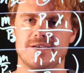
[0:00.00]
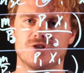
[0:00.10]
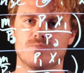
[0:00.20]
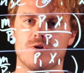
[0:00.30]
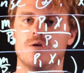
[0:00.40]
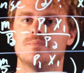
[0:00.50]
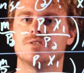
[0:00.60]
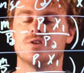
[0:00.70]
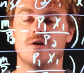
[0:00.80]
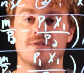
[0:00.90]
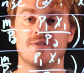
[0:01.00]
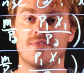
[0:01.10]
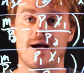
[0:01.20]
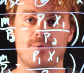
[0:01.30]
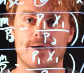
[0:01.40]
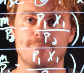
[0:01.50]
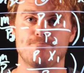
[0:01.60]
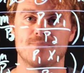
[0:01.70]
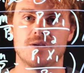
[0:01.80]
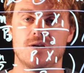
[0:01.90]
problem and solve it that way.
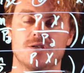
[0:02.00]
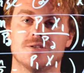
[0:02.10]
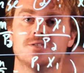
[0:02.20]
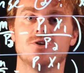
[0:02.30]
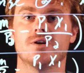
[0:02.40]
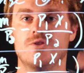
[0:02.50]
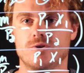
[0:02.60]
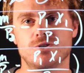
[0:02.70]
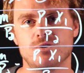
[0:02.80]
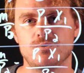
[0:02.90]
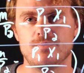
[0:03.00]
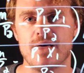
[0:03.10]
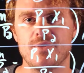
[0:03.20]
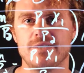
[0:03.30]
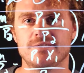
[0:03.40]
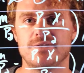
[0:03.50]
So let's look at those two methods, and then we'll